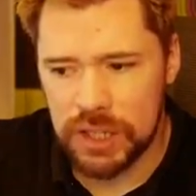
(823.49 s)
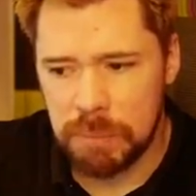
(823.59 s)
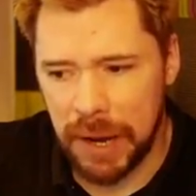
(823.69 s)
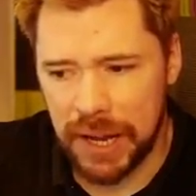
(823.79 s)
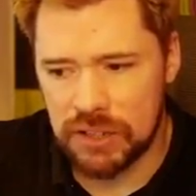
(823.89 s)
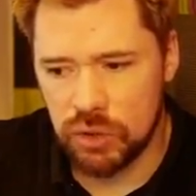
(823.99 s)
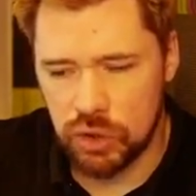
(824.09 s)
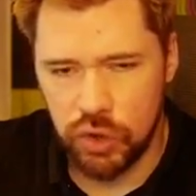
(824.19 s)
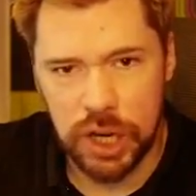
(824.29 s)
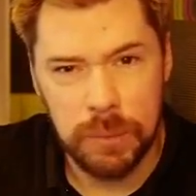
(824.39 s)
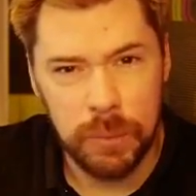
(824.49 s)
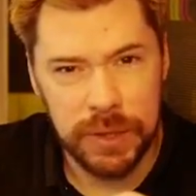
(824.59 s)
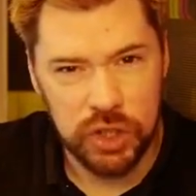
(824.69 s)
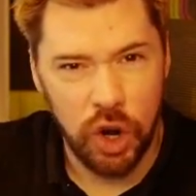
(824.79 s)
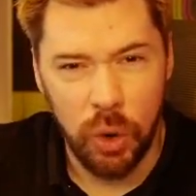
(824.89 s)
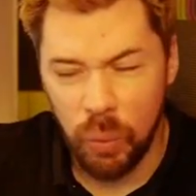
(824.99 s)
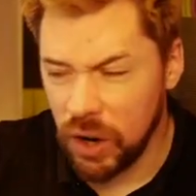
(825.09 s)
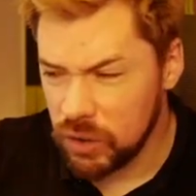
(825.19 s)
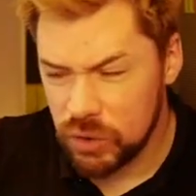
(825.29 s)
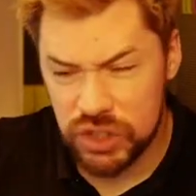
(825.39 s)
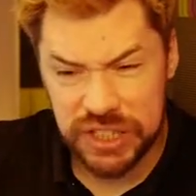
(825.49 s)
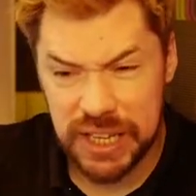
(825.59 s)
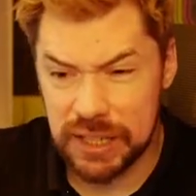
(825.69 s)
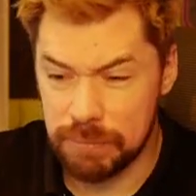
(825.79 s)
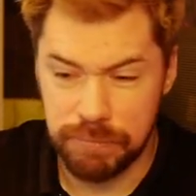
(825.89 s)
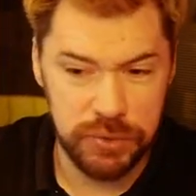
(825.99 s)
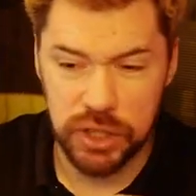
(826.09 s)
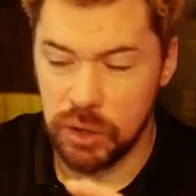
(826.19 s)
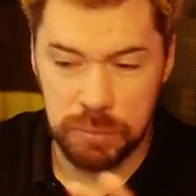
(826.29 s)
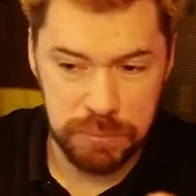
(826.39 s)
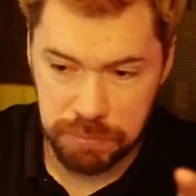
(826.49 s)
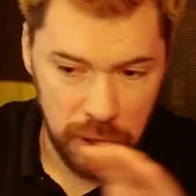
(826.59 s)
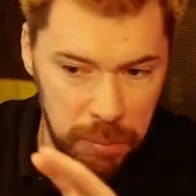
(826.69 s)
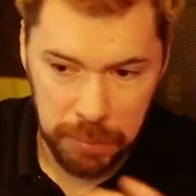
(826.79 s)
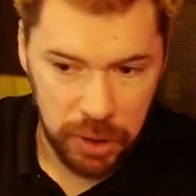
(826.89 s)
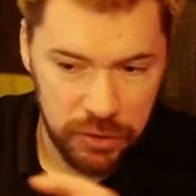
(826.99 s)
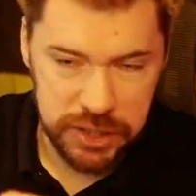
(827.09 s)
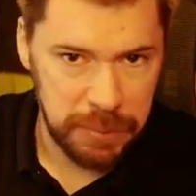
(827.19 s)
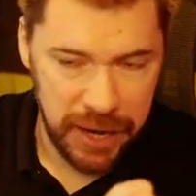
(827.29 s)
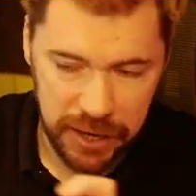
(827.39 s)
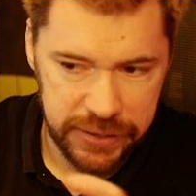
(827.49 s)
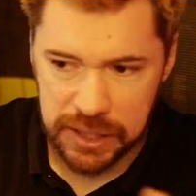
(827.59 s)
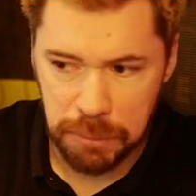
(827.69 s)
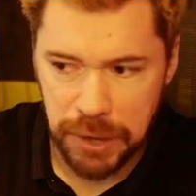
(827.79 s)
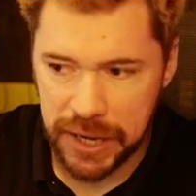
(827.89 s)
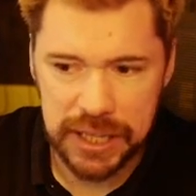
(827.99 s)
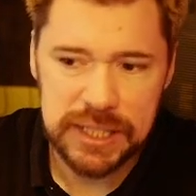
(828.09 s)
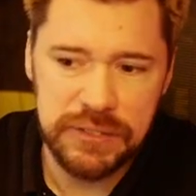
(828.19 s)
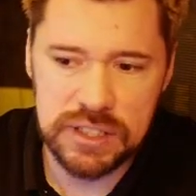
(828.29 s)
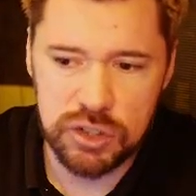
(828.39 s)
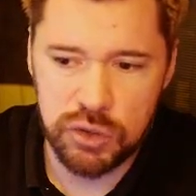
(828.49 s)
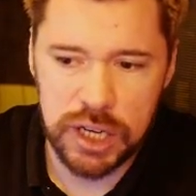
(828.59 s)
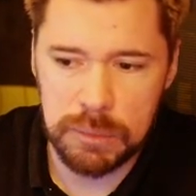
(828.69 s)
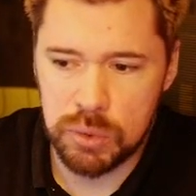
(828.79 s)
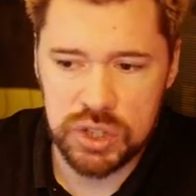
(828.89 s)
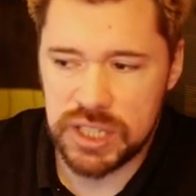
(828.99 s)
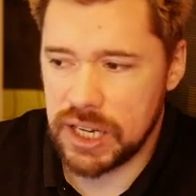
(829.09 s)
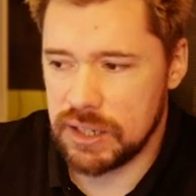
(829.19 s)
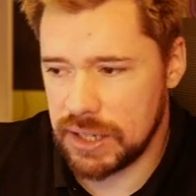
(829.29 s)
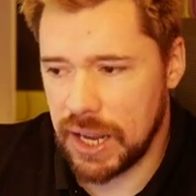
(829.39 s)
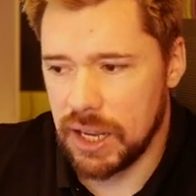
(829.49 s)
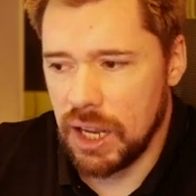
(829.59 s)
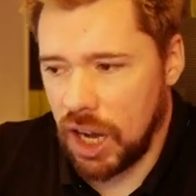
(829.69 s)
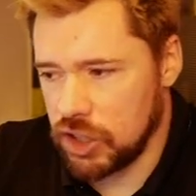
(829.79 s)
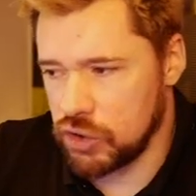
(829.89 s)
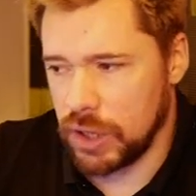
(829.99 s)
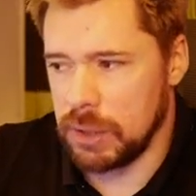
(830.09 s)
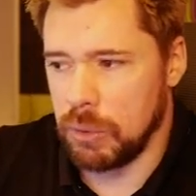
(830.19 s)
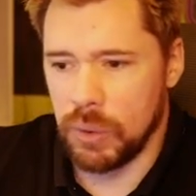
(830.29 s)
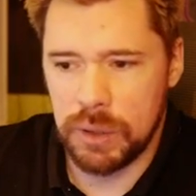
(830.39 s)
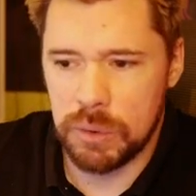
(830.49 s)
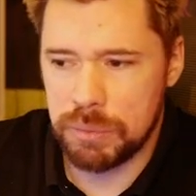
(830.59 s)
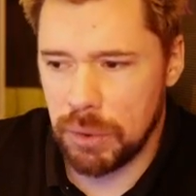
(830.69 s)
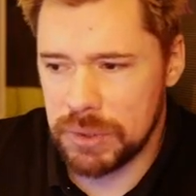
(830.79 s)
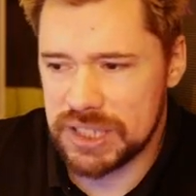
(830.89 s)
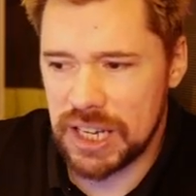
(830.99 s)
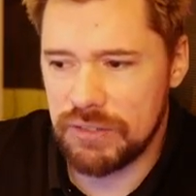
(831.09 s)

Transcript: packs are untradeable and which aren't. Why not just say, you know, blah, blah, blah, this pack, and then in brackets, untradeable, just say, yeah, untradeable. It would probably save